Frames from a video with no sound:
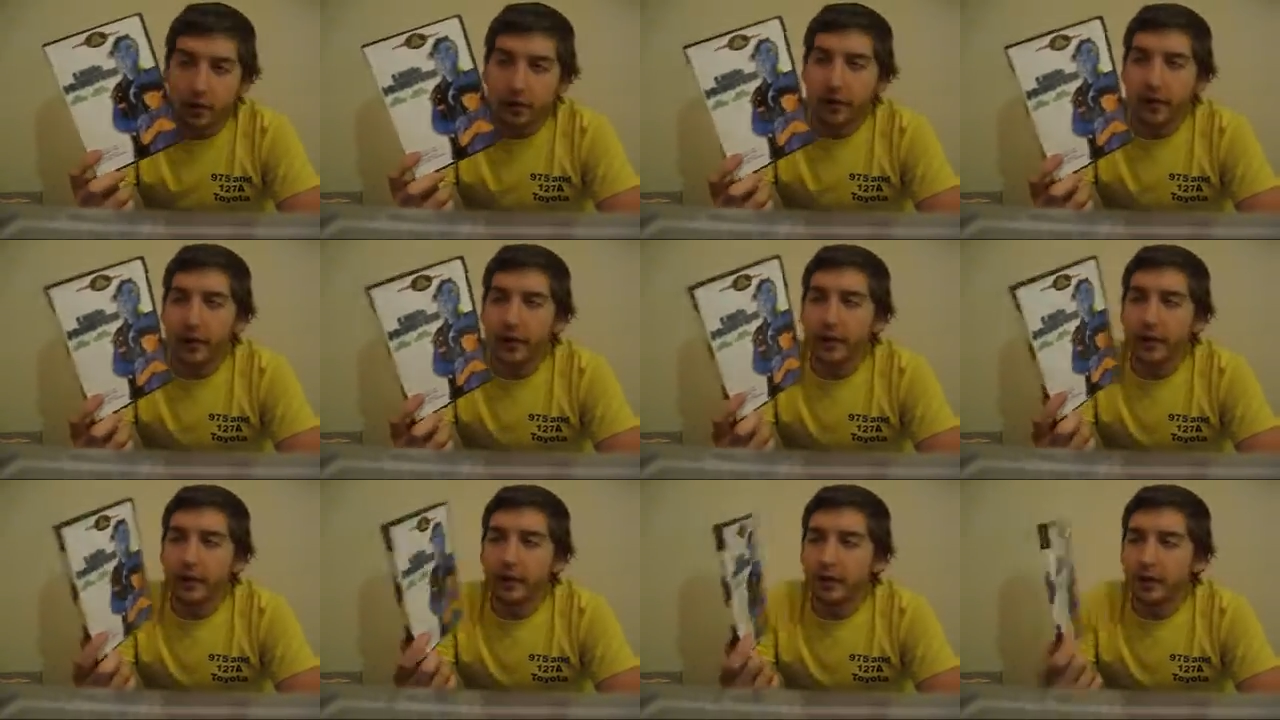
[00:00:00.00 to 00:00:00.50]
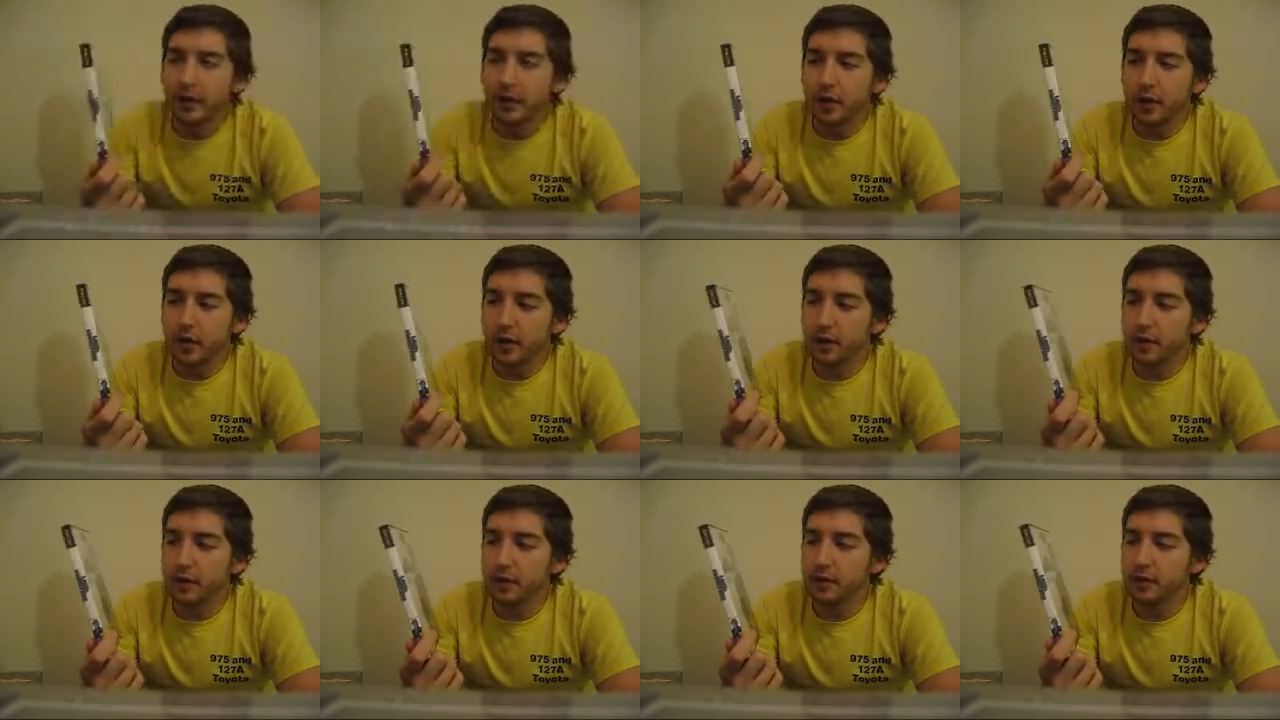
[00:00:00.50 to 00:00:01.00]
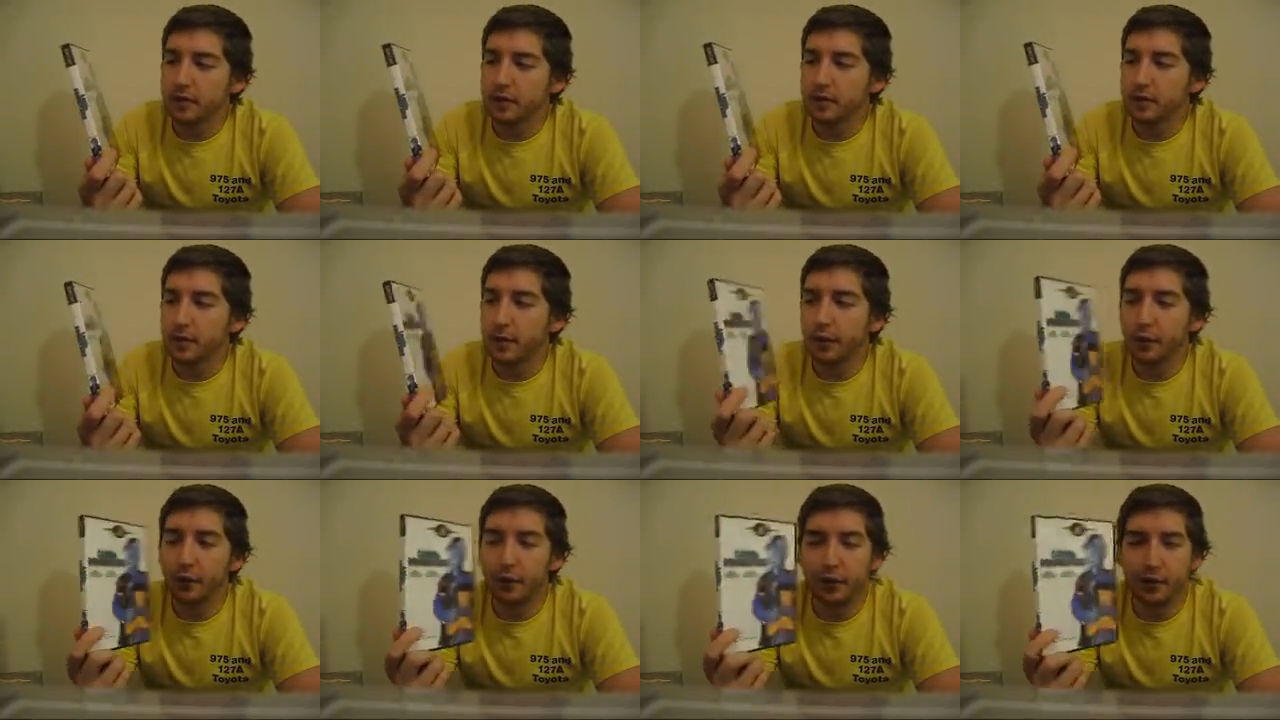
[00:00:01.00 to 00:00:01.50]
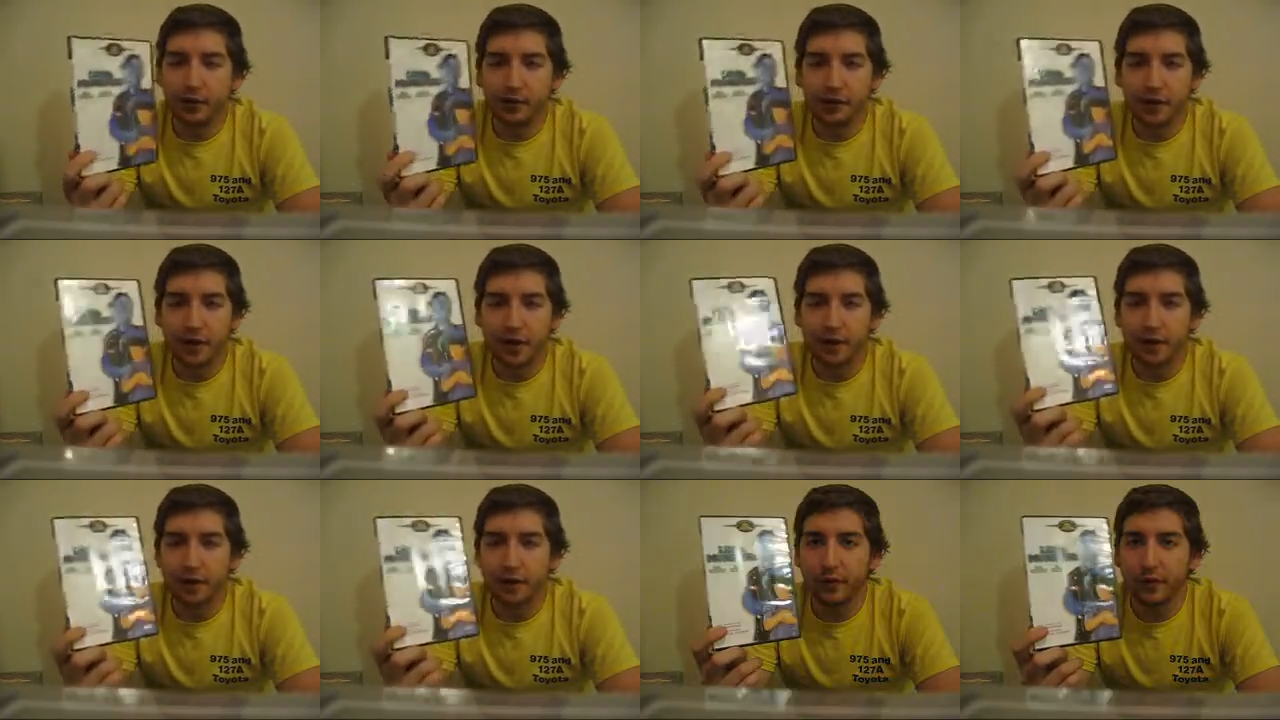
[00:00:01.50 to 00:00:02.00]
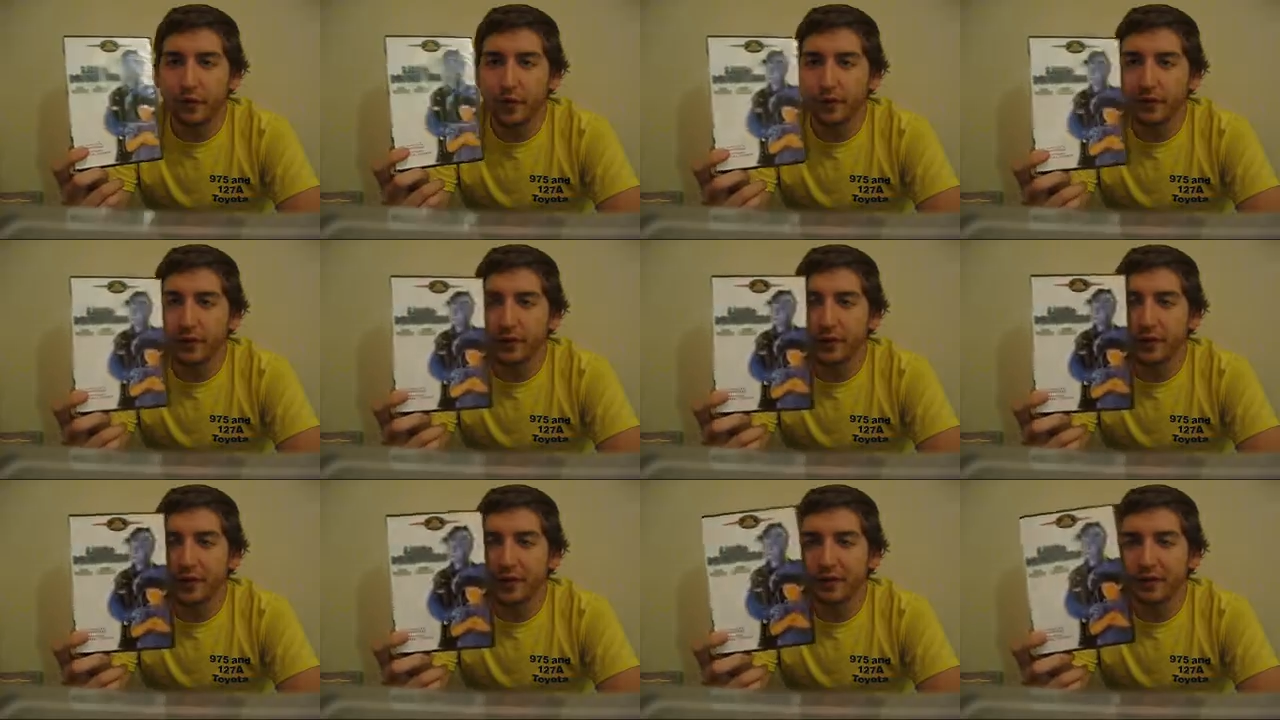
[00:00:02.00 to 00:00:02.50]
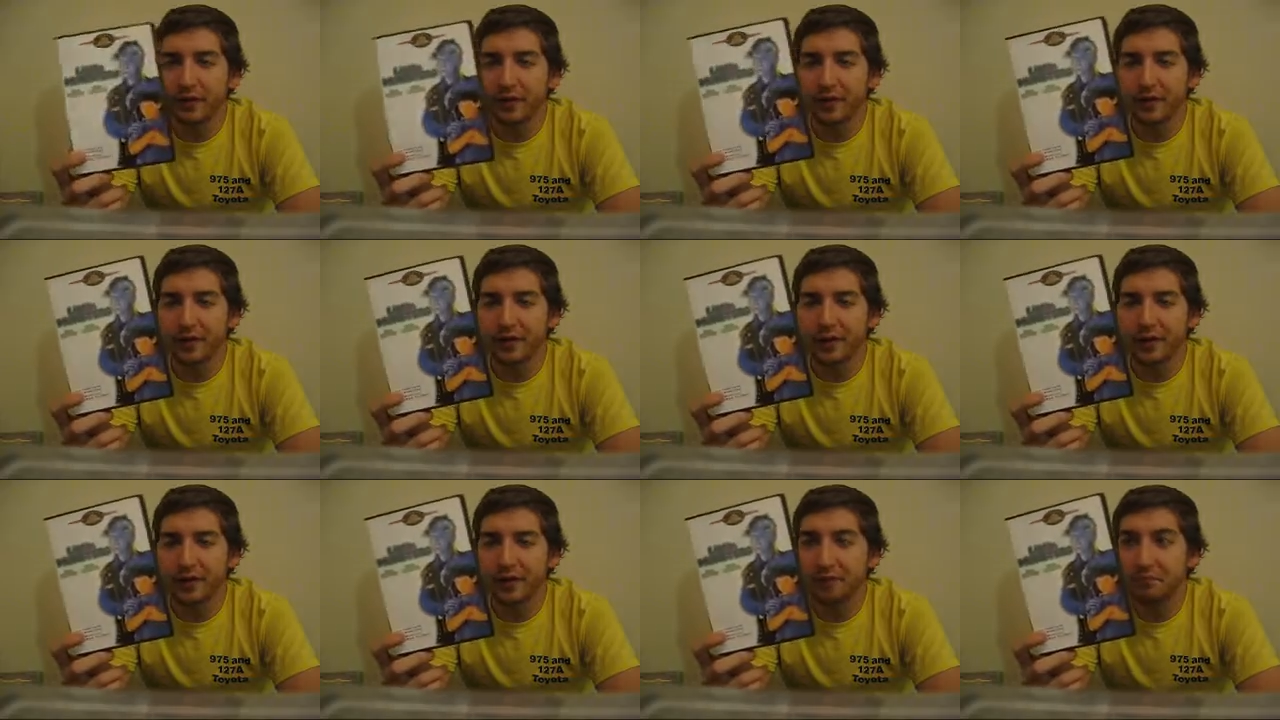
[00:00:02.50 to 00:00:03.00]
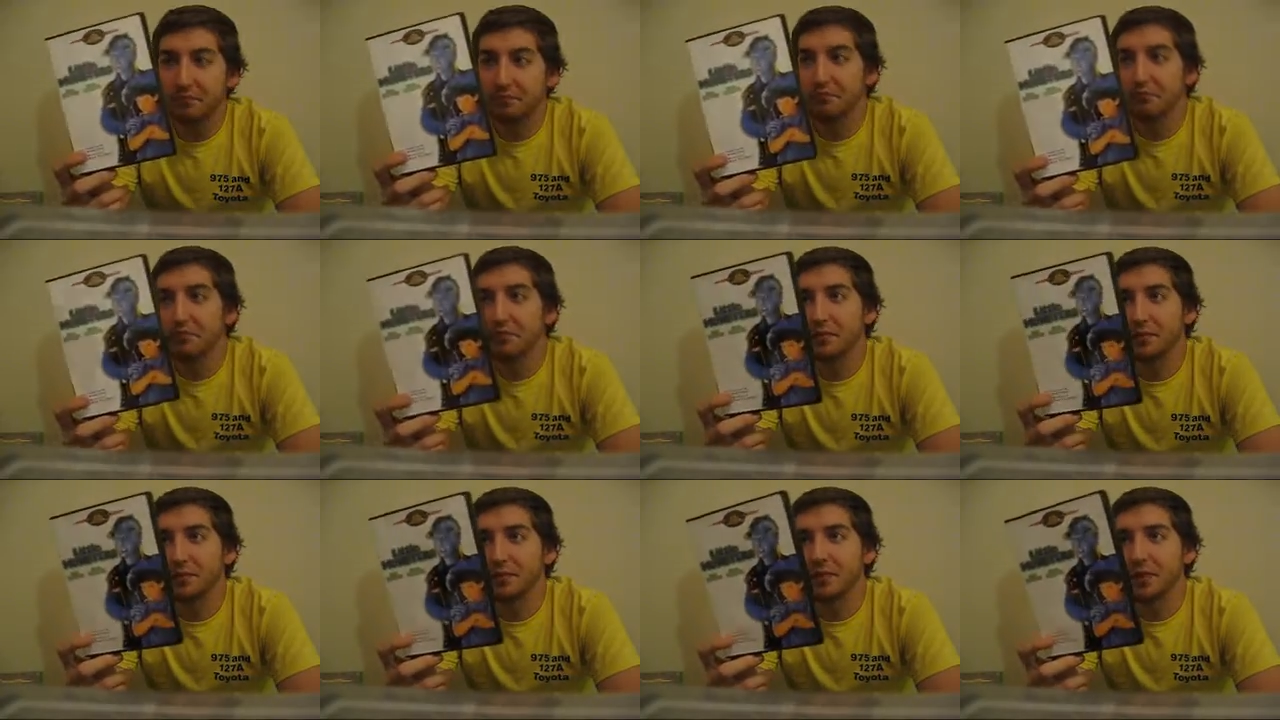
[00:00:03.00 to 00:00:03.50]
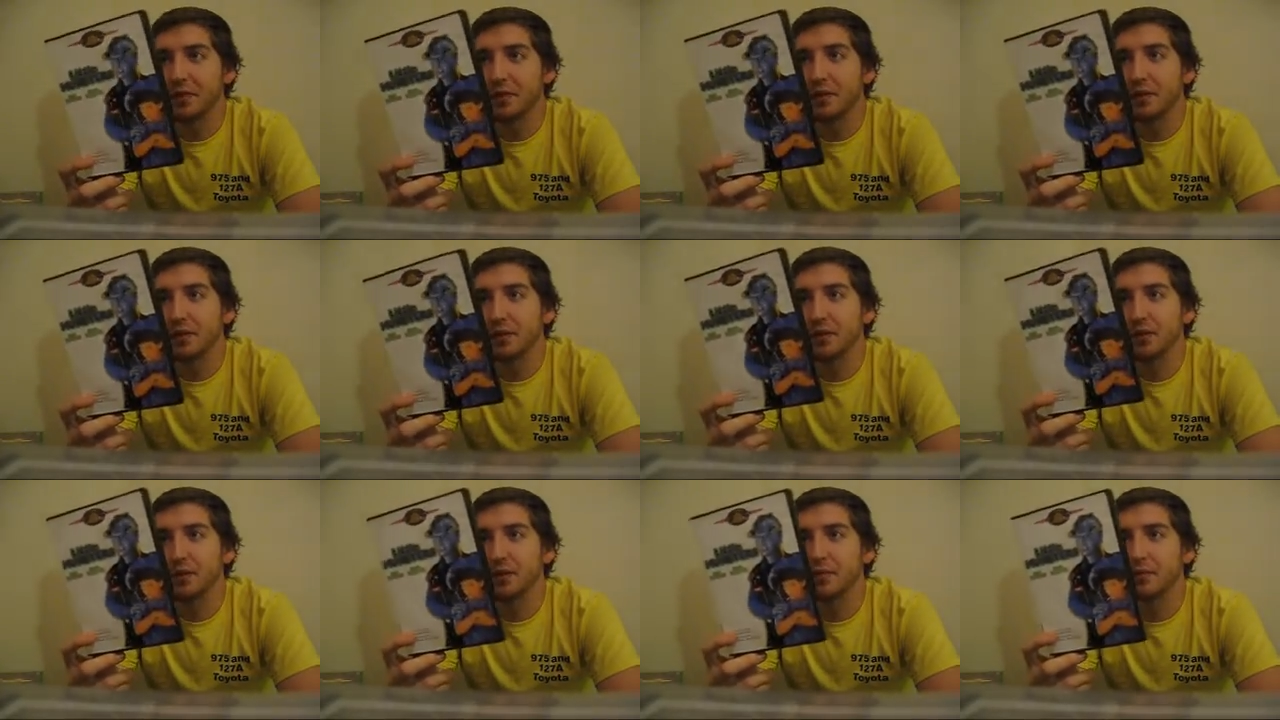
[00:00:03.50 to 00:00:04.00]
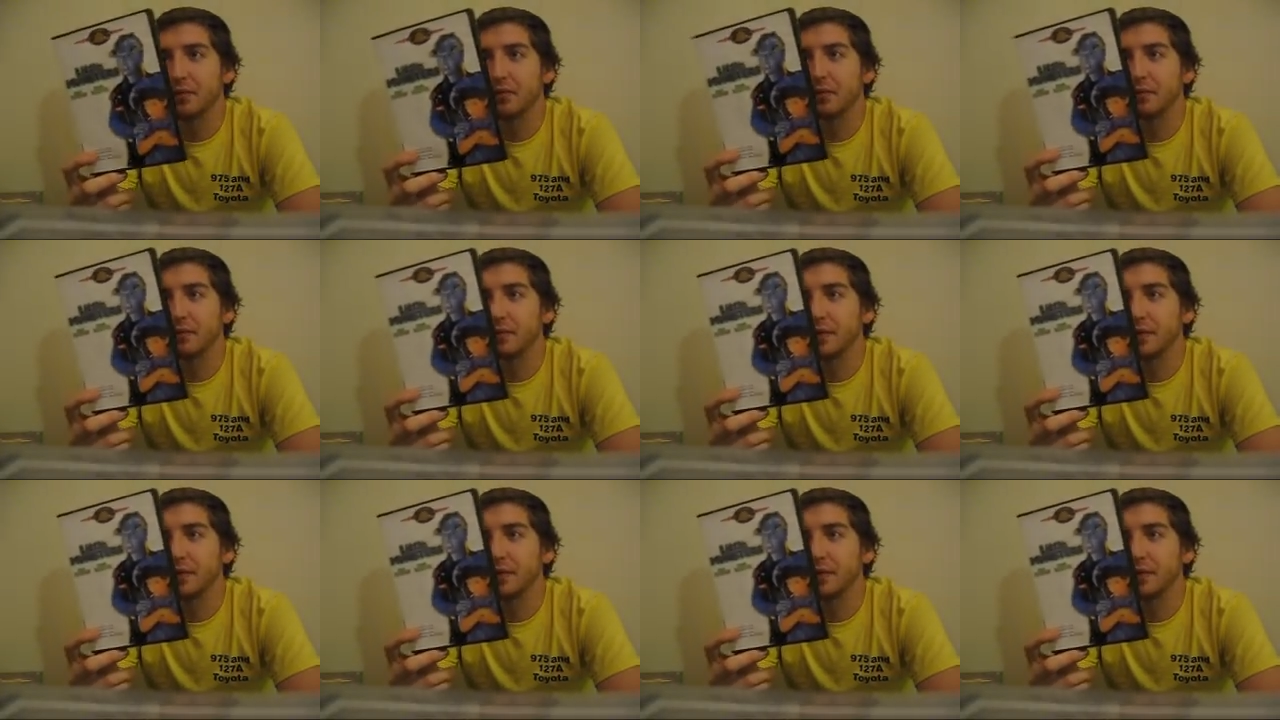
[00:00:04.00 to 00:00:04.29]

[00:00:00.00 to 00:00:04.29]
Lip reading: and before the germaphobe stuff, I think. I don't know.